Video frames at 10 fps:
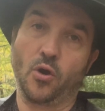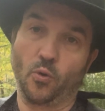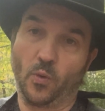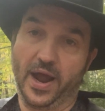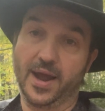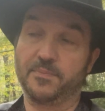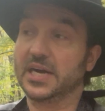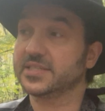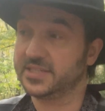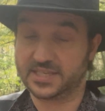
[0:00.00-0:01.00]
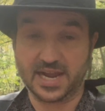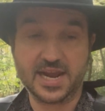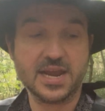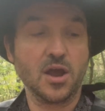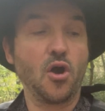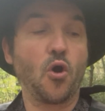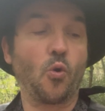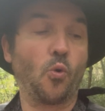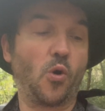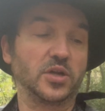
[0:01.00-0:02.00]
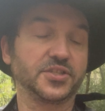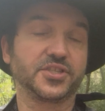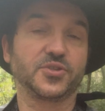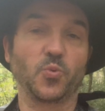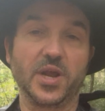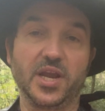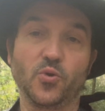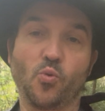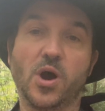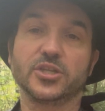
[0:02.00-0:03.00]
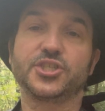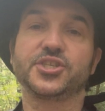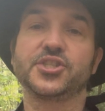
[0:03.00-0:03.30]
We're back to C. Once we watch